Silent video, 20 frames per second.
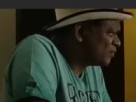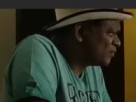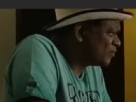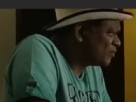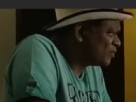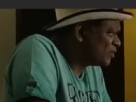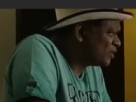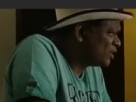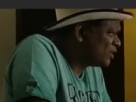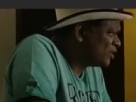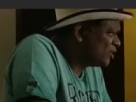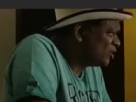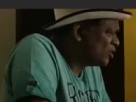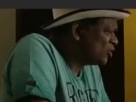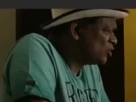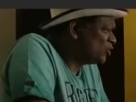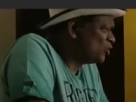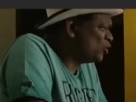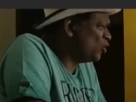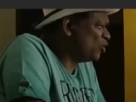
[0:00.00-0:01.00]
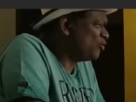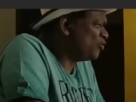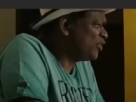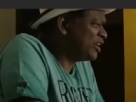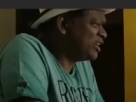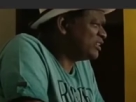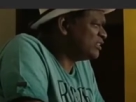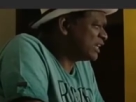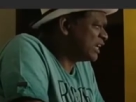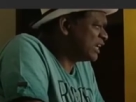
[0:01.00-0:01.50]
Yes, sir. You don't
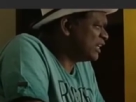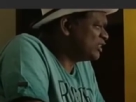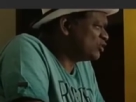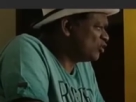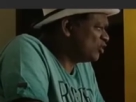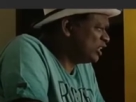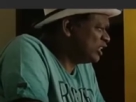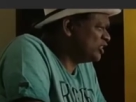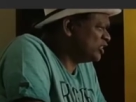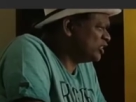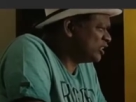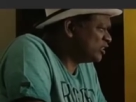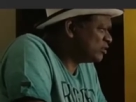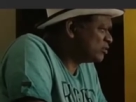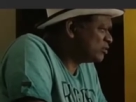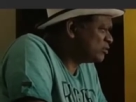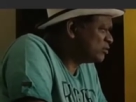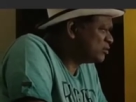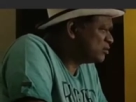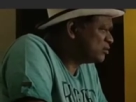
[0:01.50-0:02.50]
feel it's against your religion?